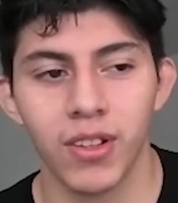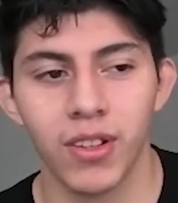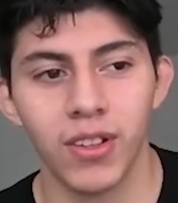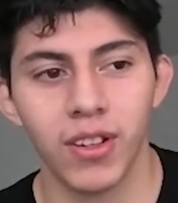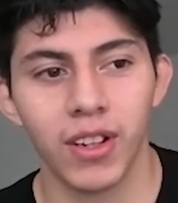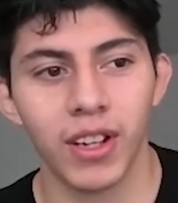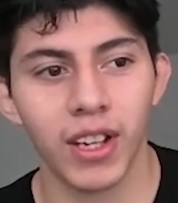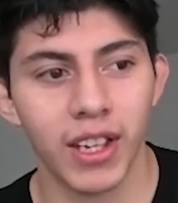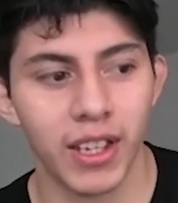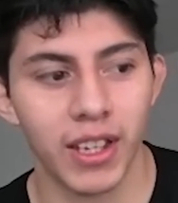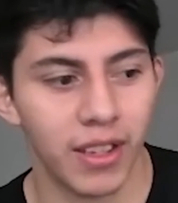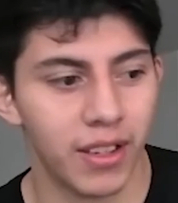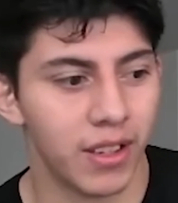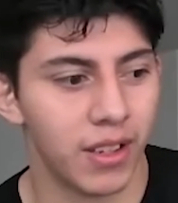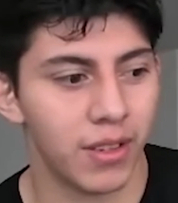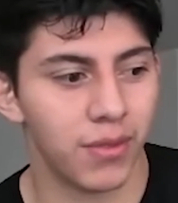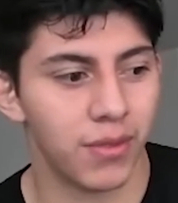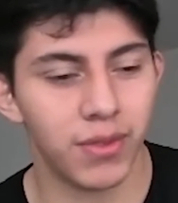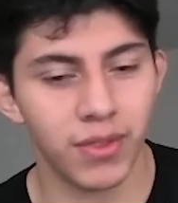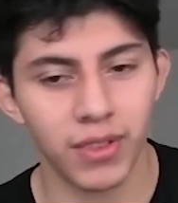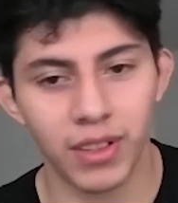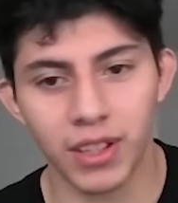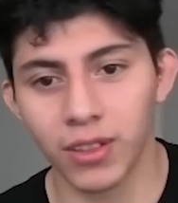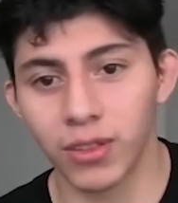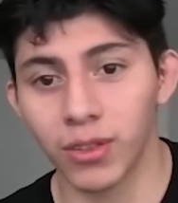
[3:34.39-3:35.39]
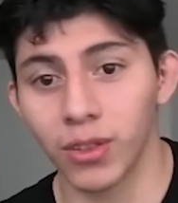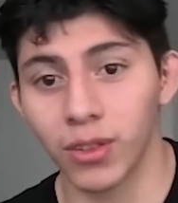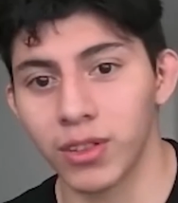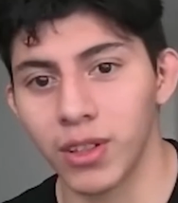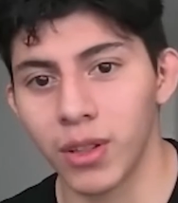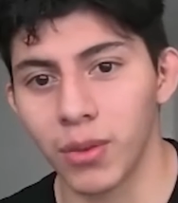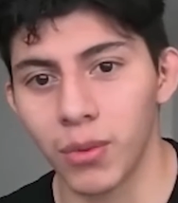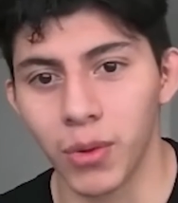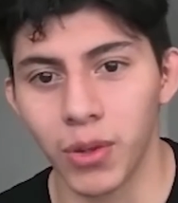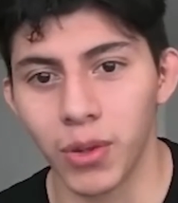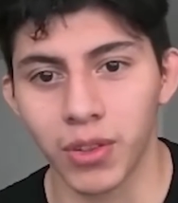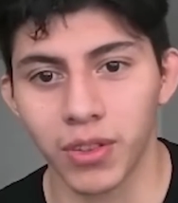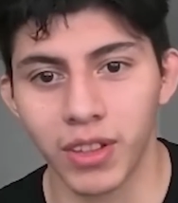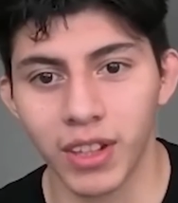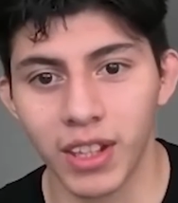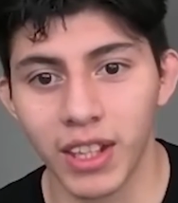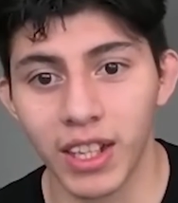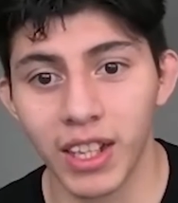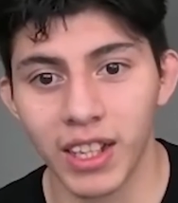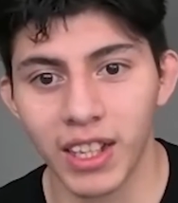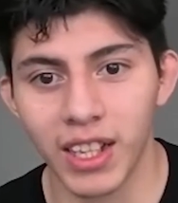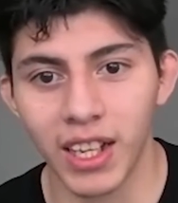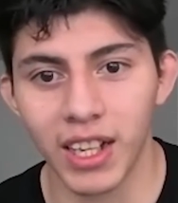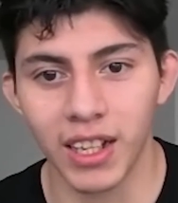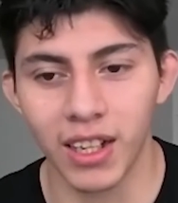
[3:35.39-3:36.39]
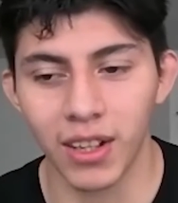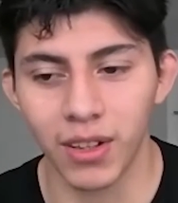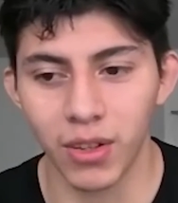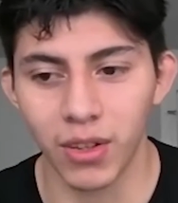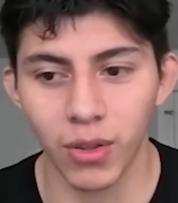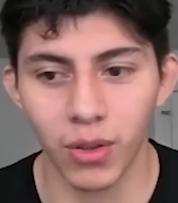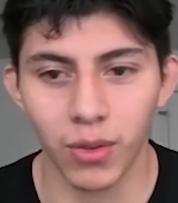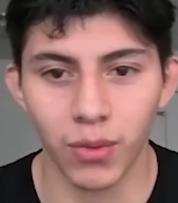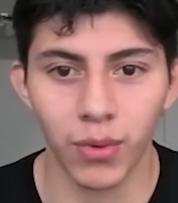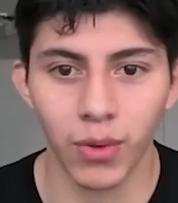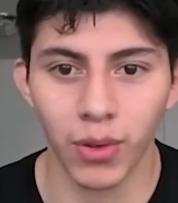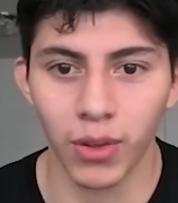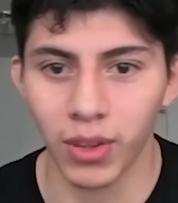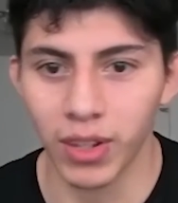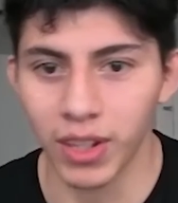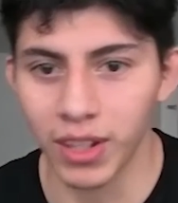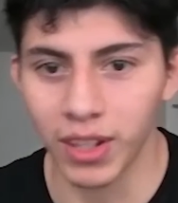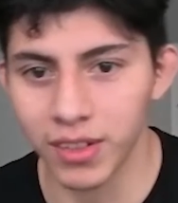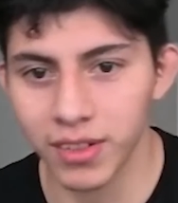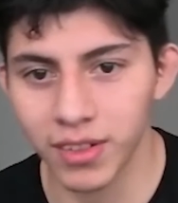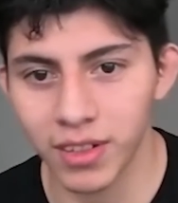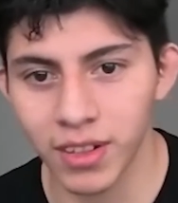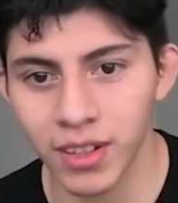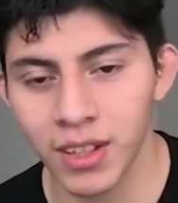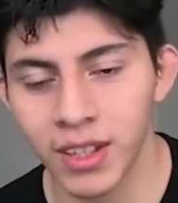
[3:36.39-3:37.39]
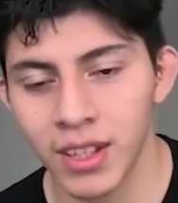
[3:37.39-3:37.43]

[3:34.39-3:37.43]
Okay, if this doesn't work, then I gotta look for this.